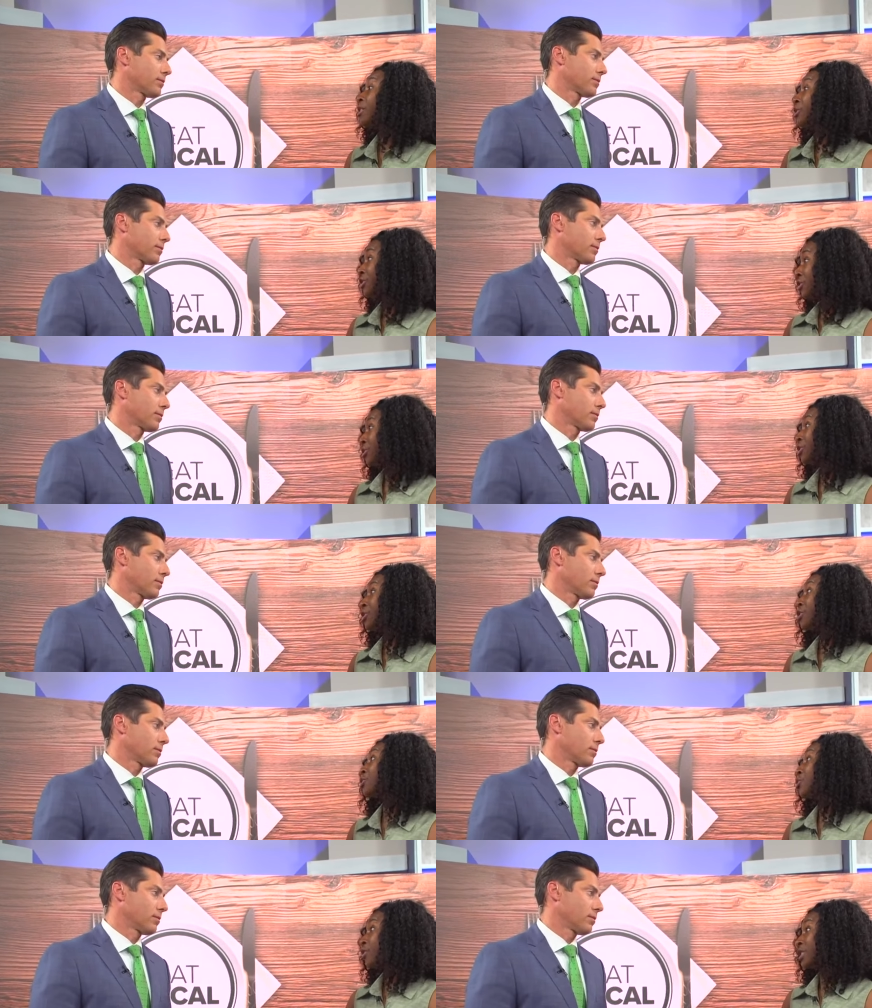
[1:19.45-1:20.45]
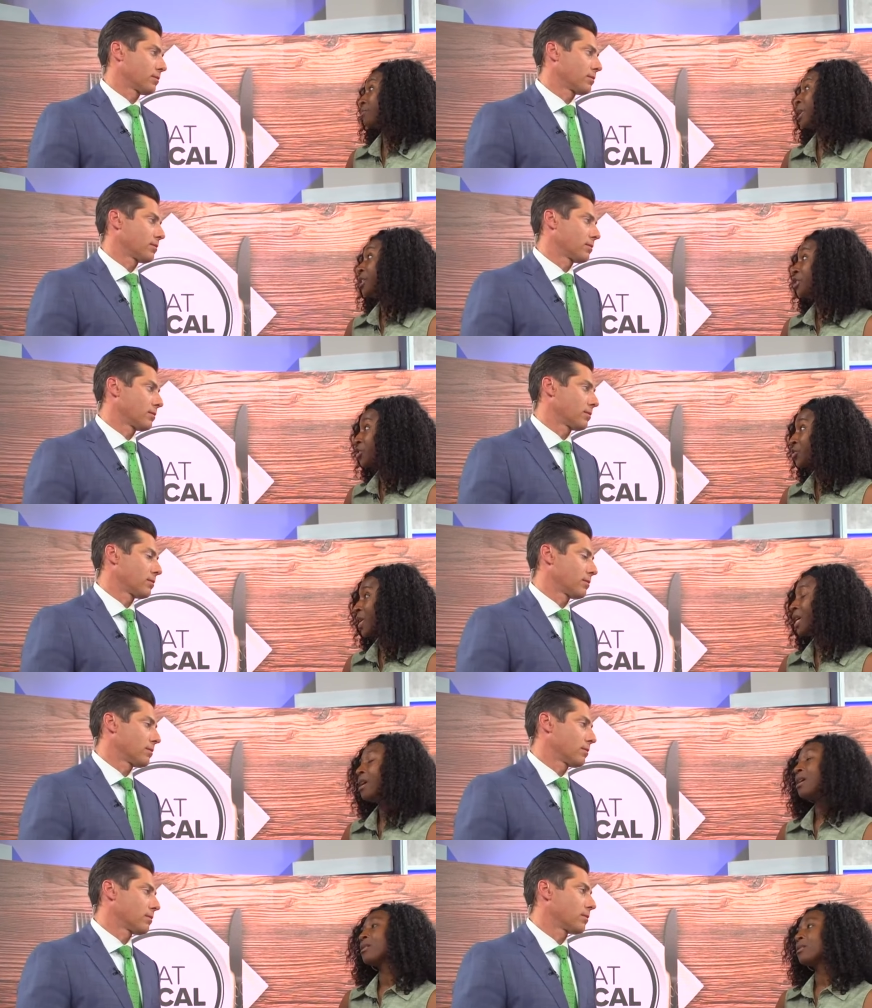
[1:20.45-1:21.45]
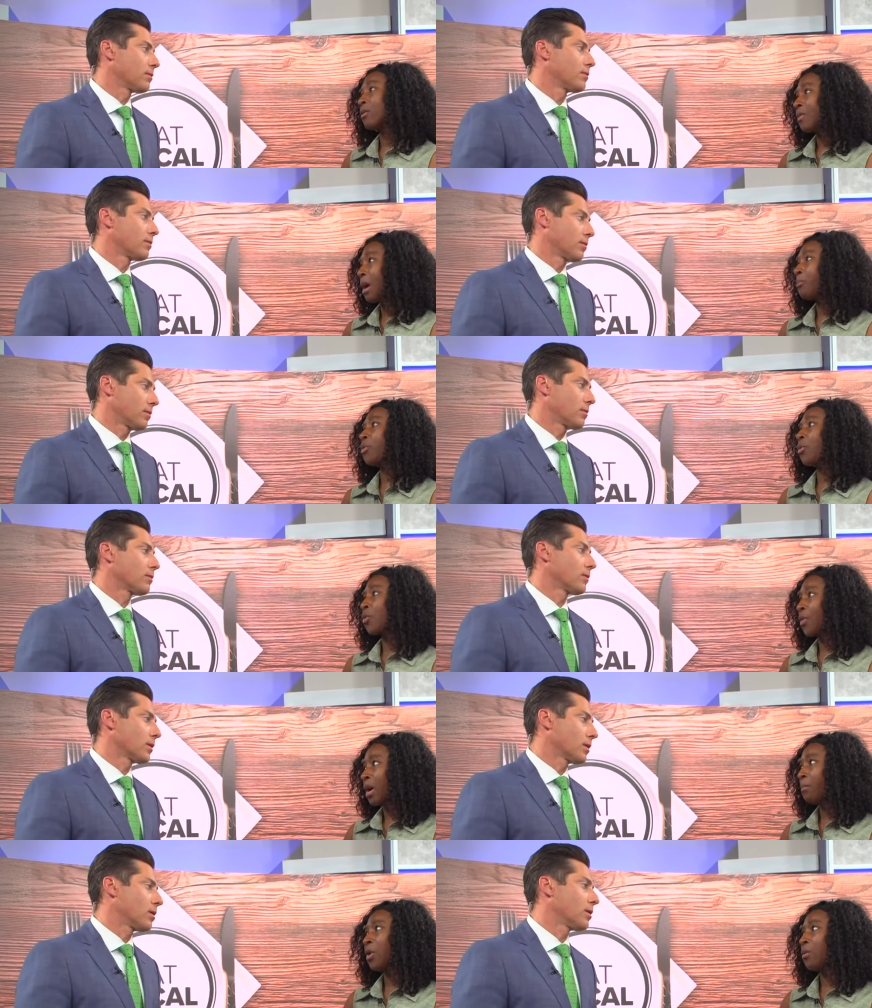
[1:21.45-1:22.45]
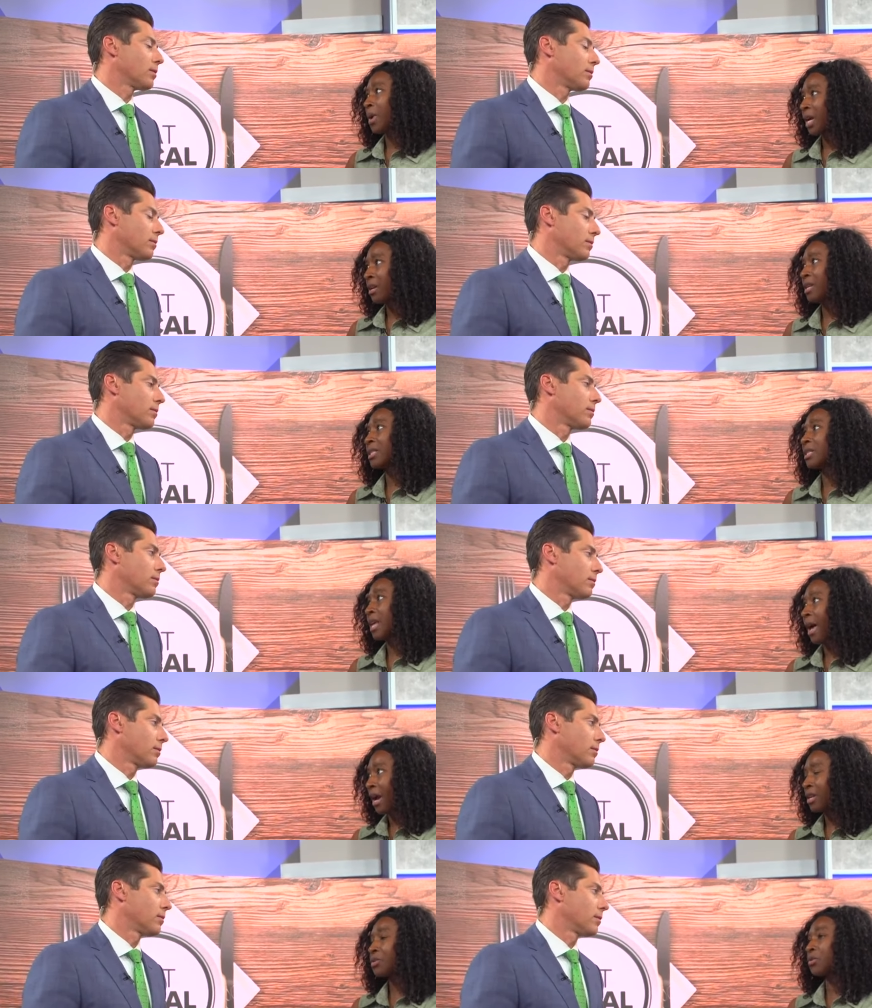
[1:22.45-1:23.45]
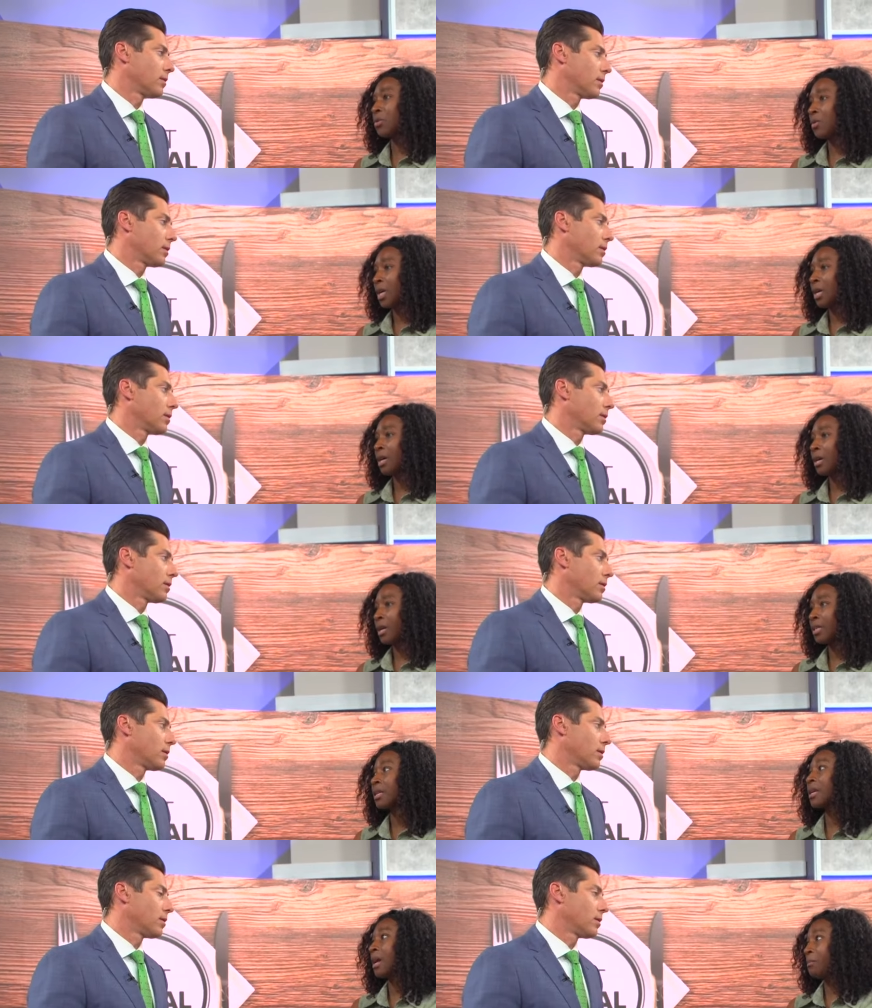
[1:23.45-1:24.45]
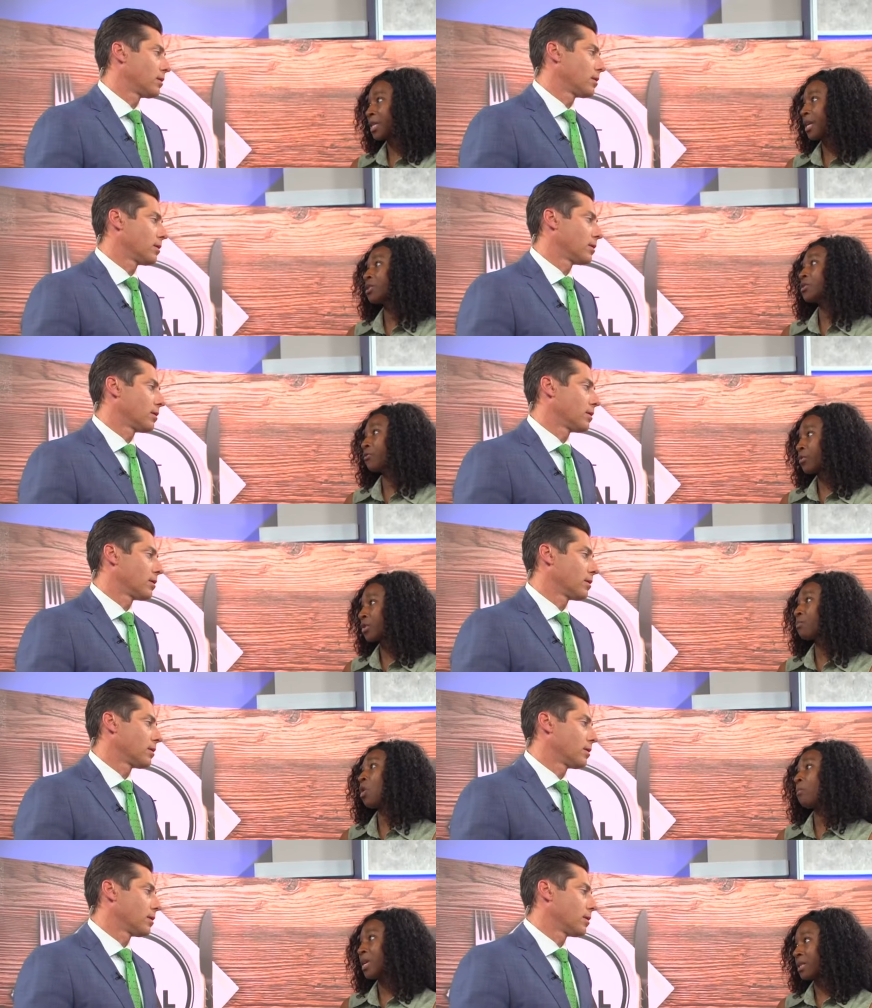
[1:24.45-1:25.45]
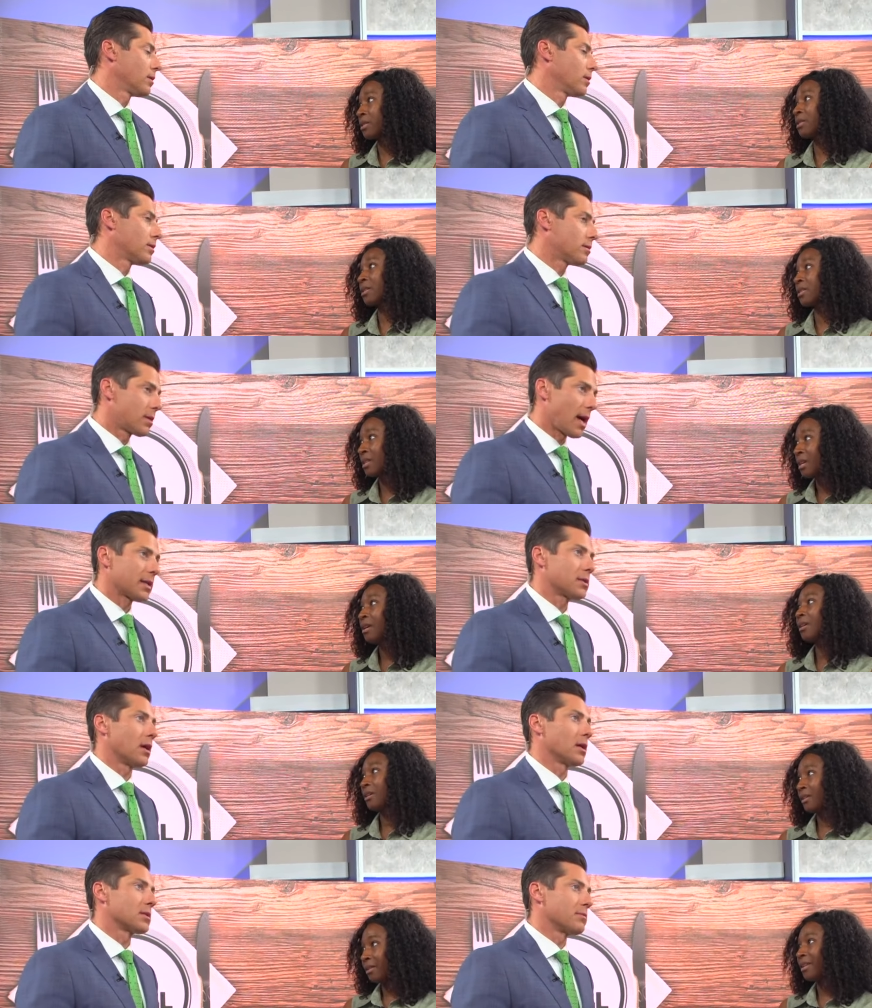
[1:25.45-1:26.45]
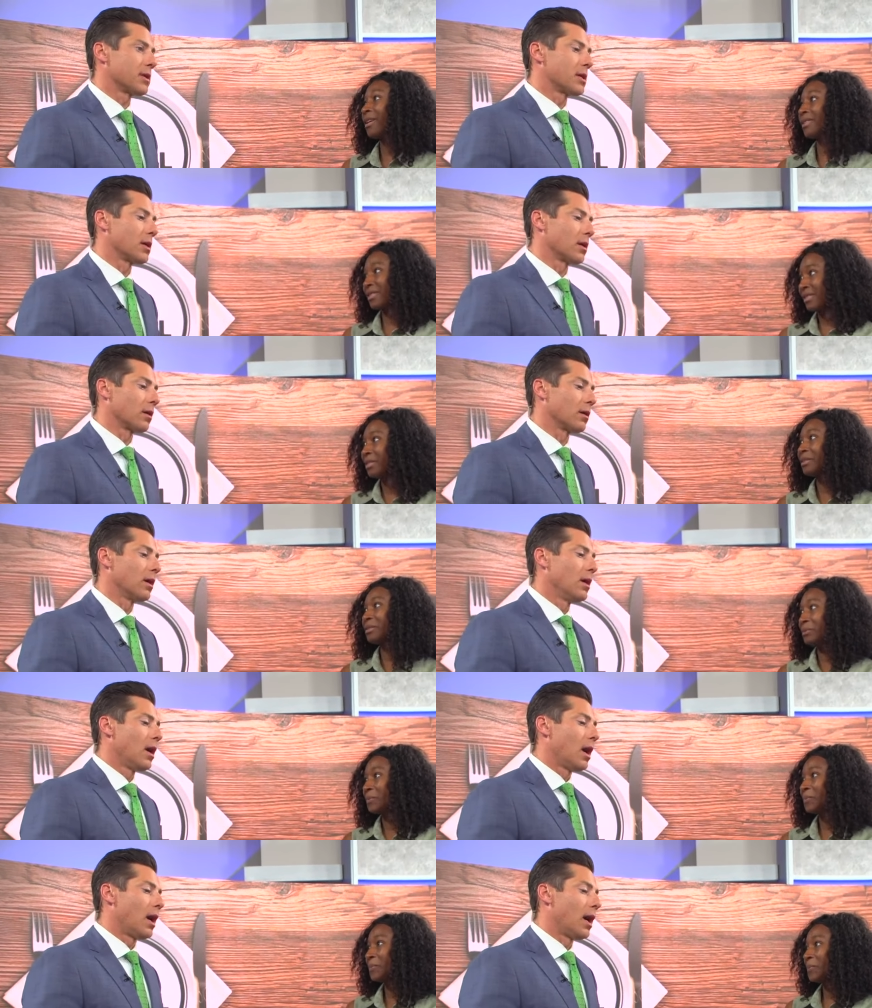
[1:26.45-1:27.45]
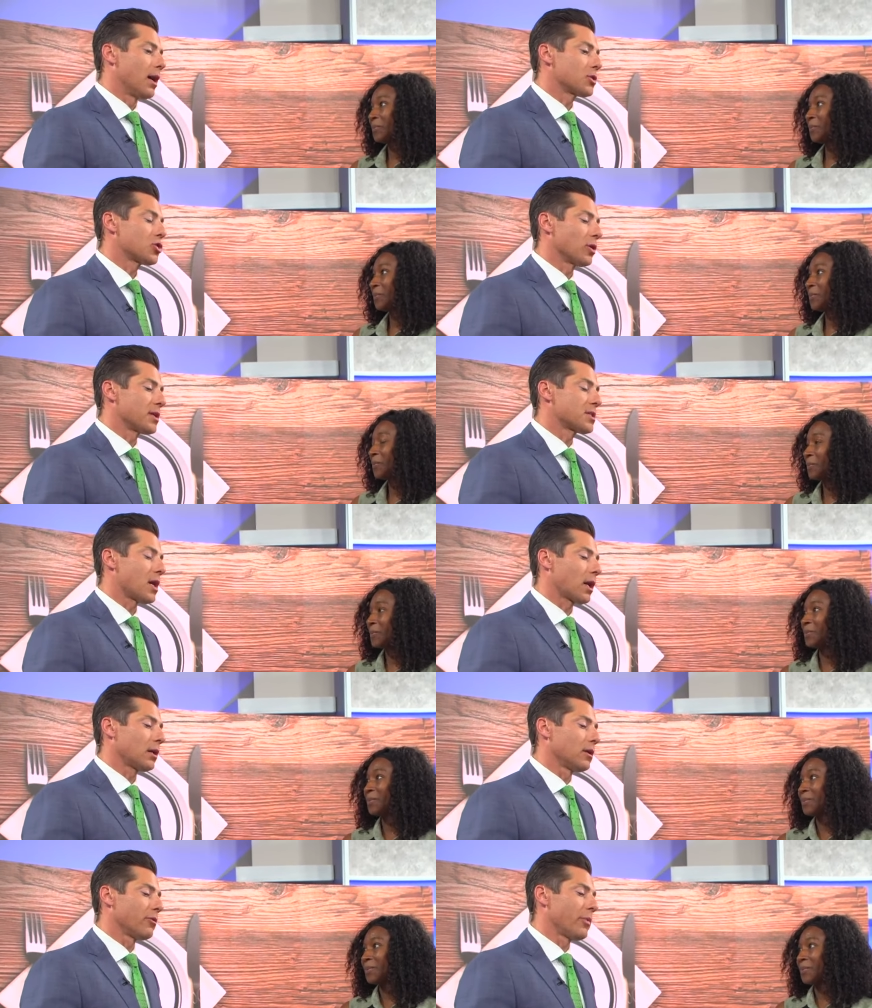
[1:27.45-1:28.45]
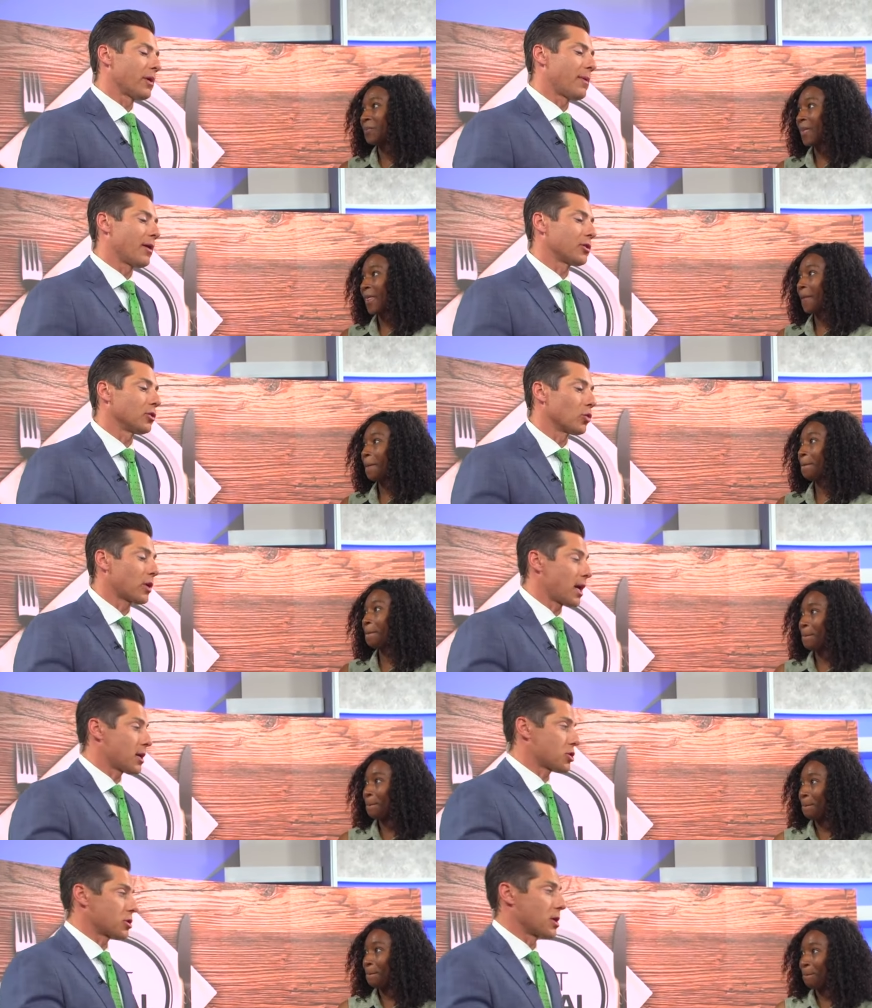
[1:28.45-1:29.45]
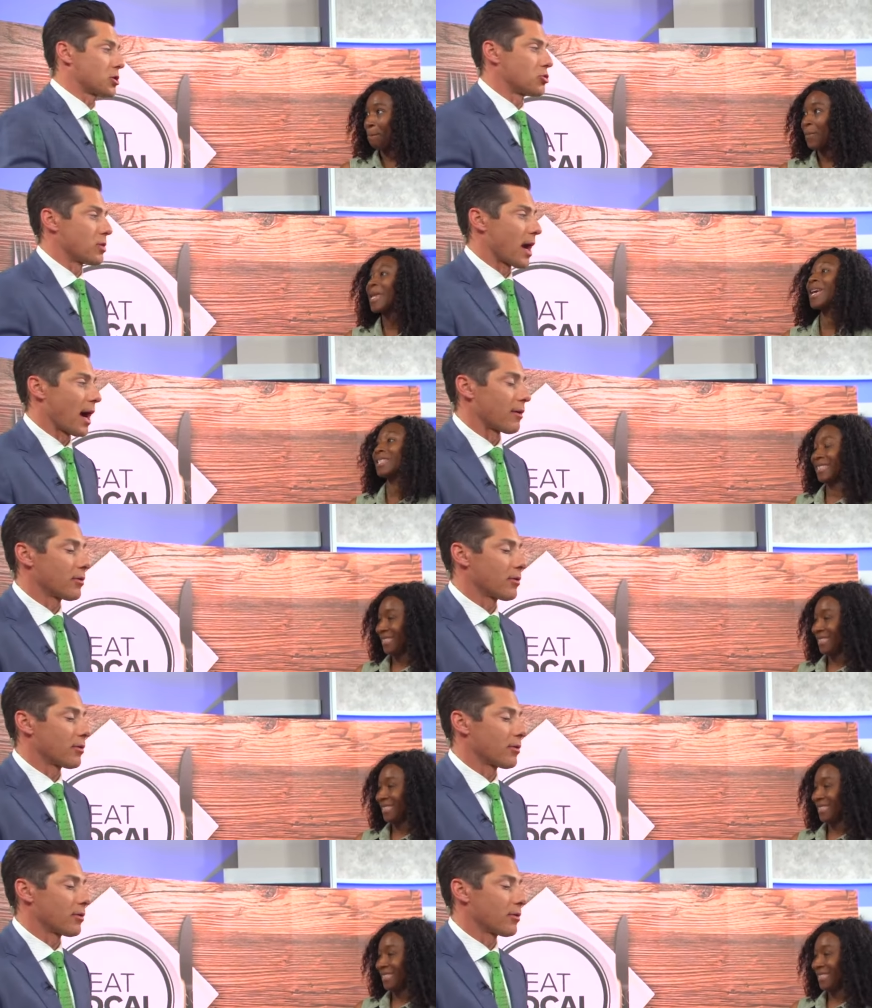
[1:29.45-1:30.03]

Speaker 1: desserts to the tourism industry. So that program, Good. oh my goodness, it's an actual, uh, it's a game changer for small
Speaker 2: businesses. That's awesome yes. to hear. Uh, so let's talk a little bit about the locations that you yes. have.